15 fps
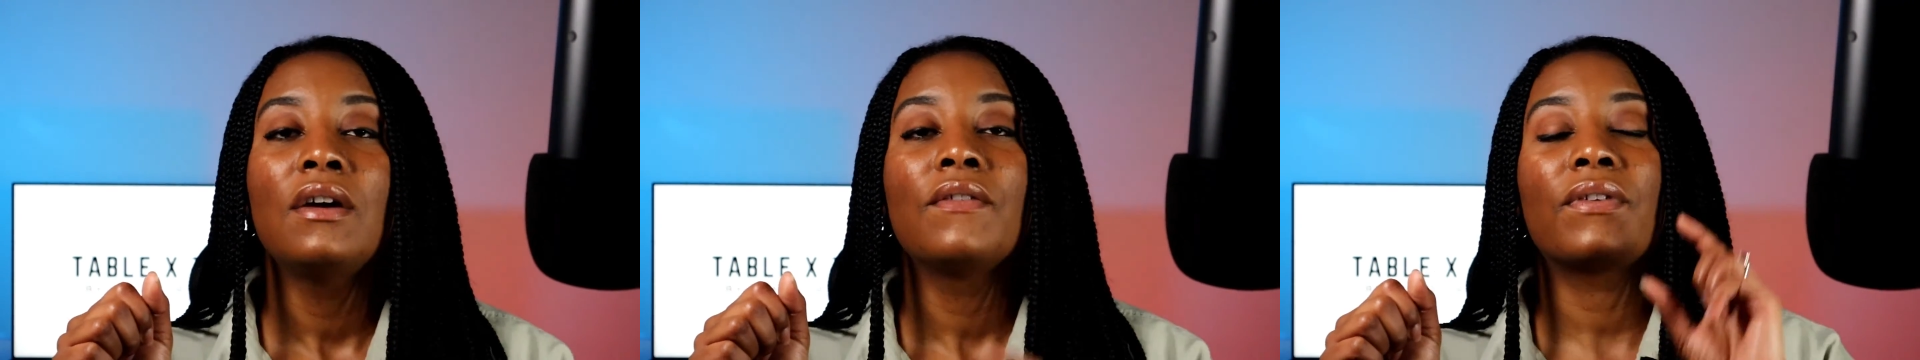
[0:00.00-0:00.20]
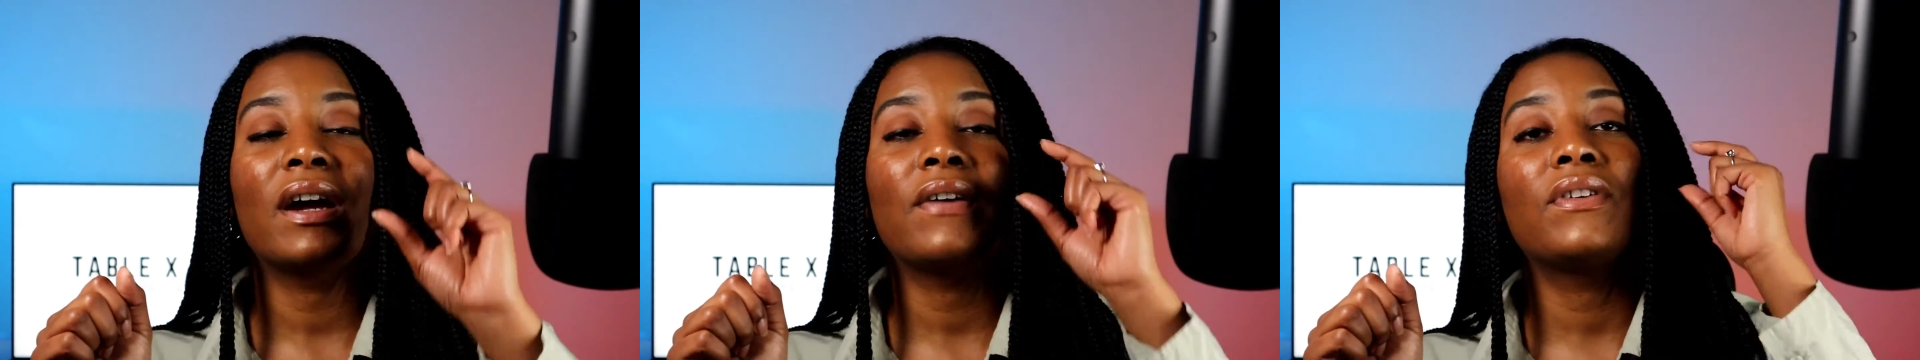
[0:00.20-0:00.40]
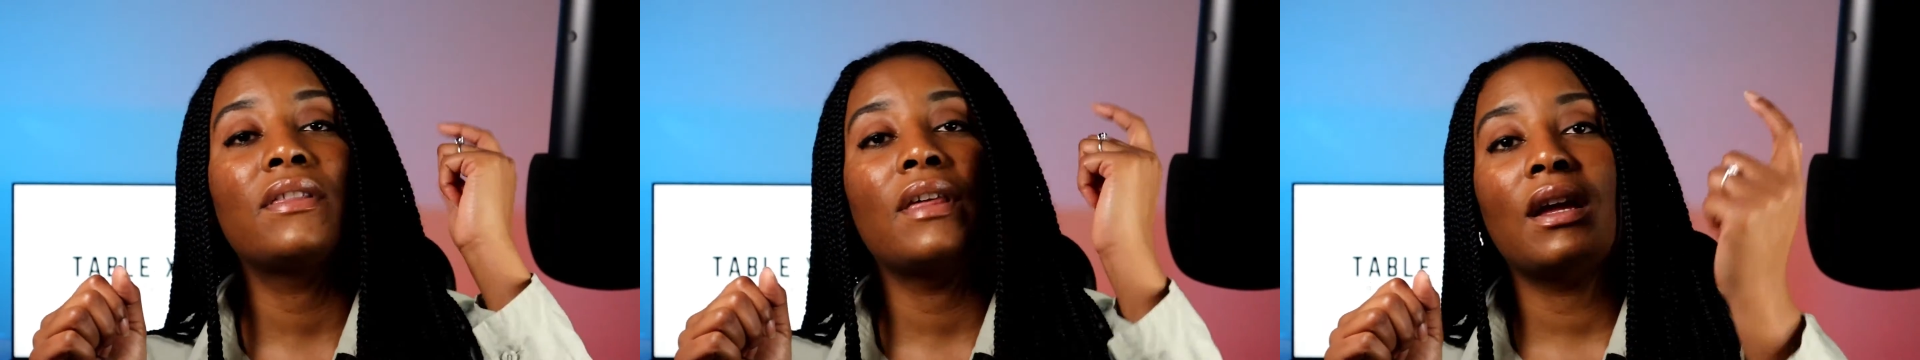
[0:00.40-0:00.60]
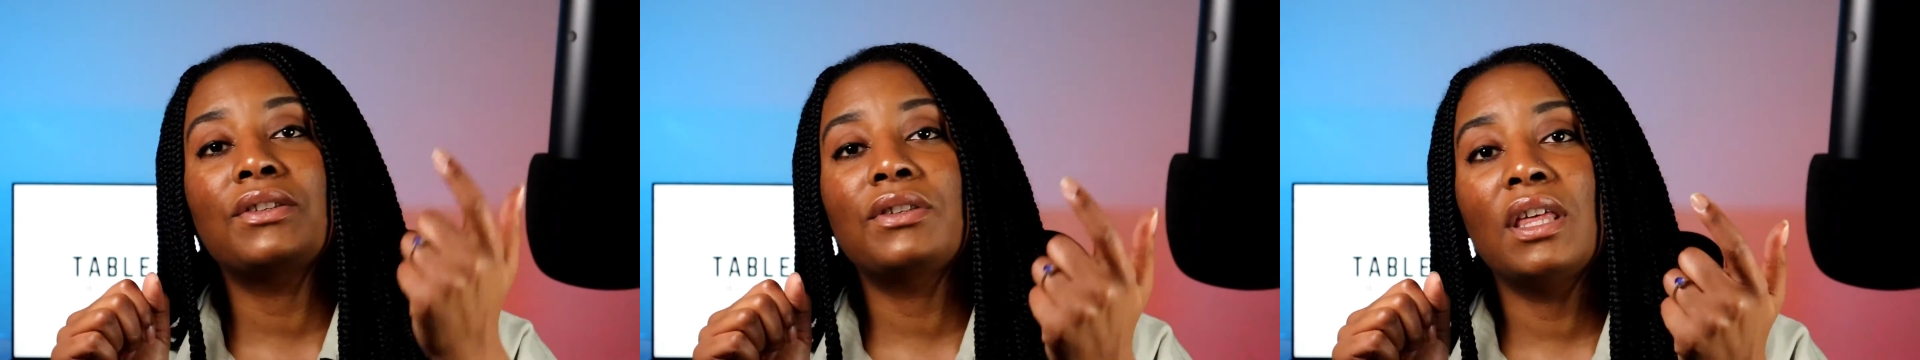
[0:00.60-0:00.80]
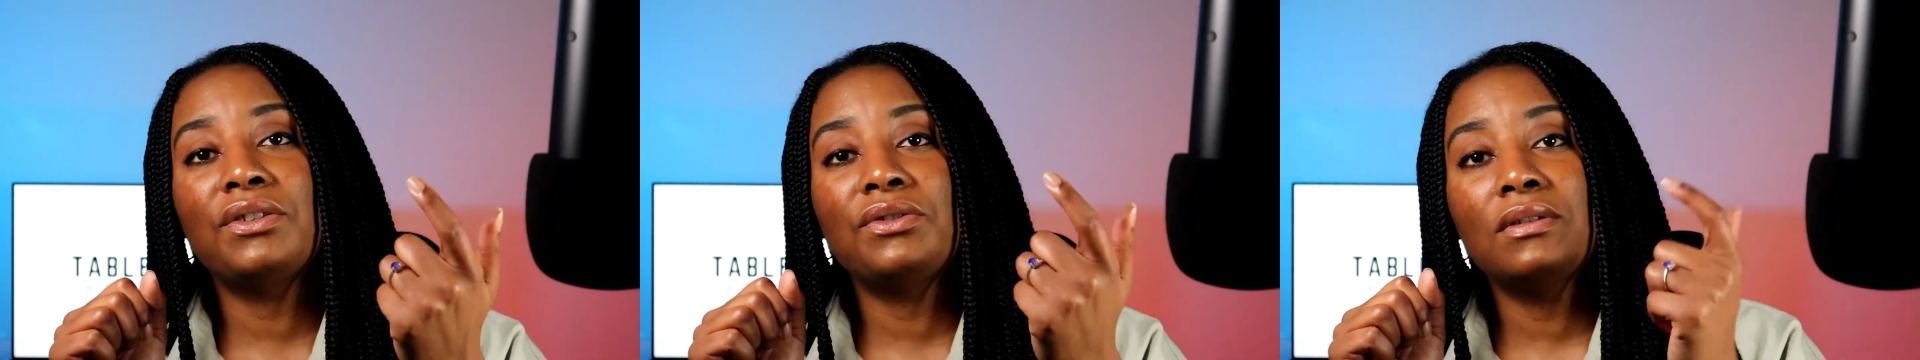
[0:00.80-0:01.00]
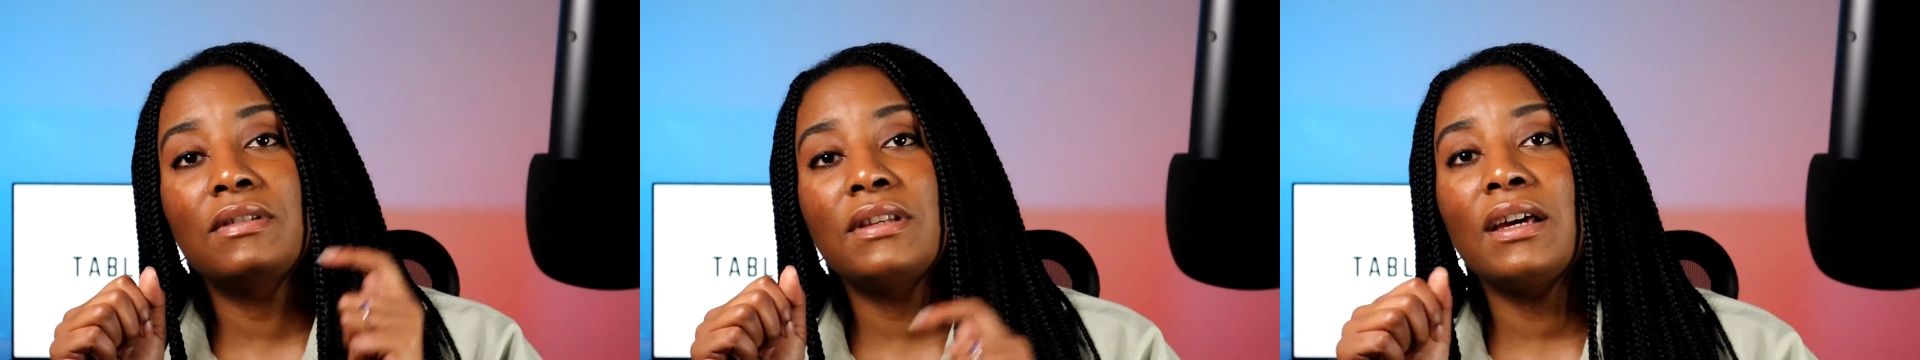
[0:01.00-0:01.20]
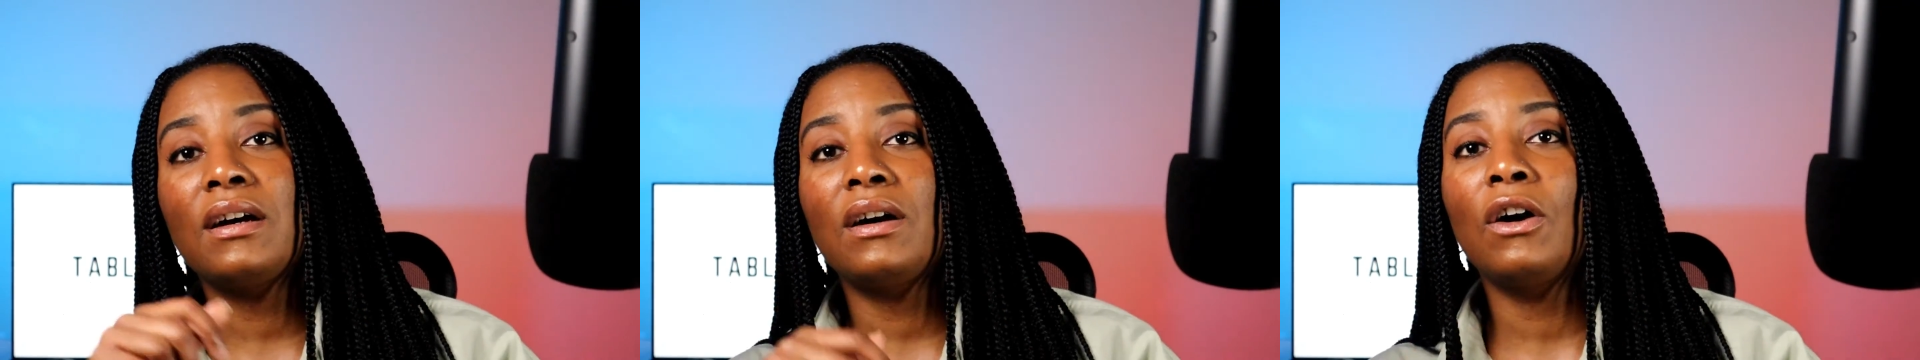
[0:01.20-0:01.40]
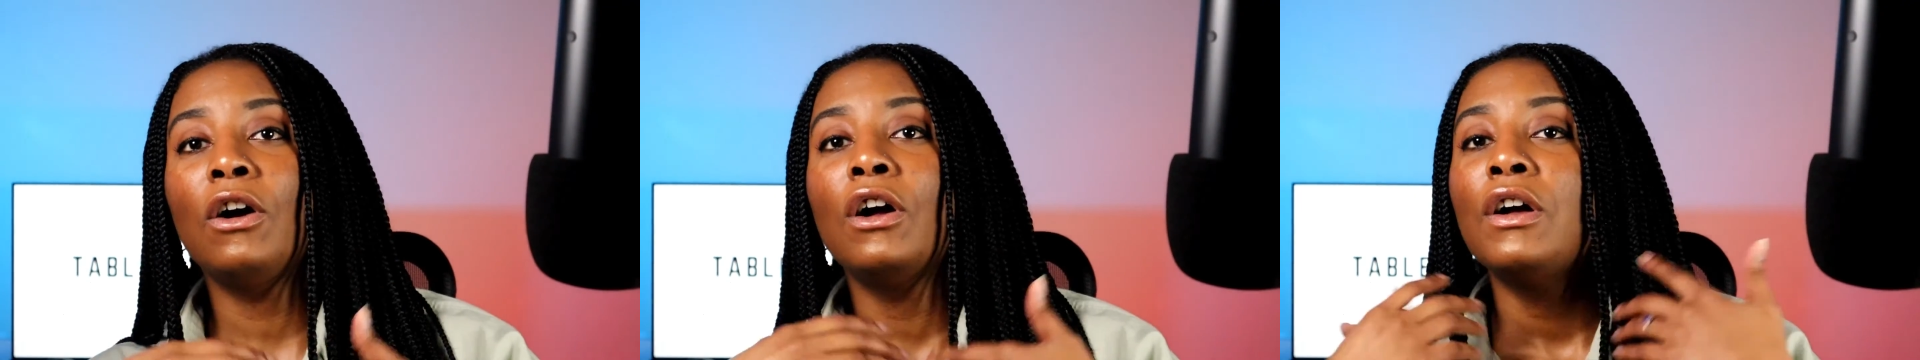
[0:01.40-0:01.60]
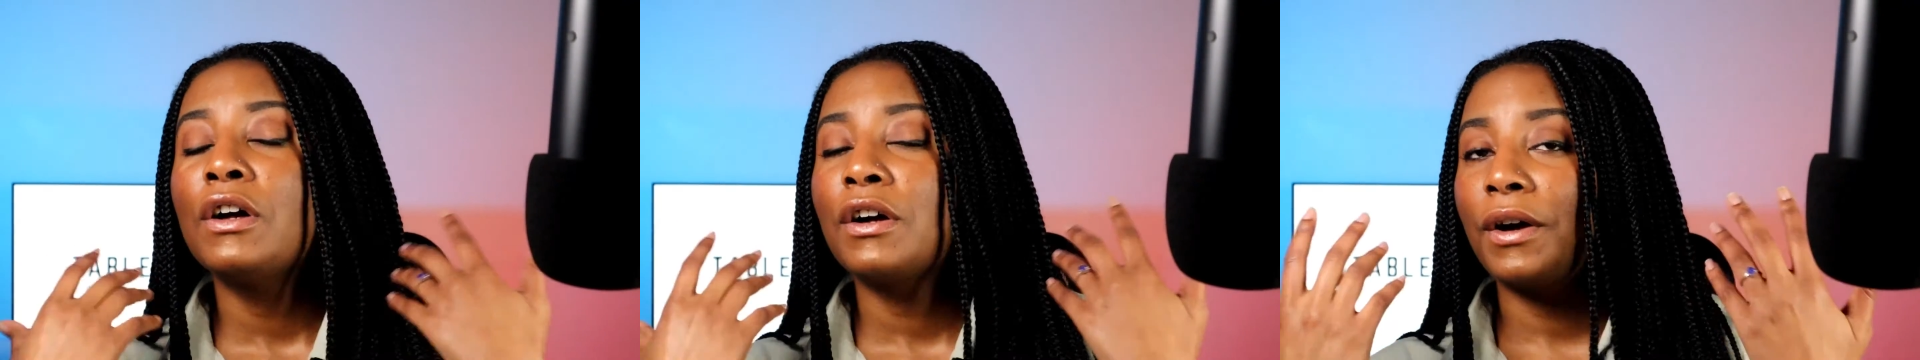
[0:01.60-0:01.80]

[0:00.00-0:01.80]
for everything that you sell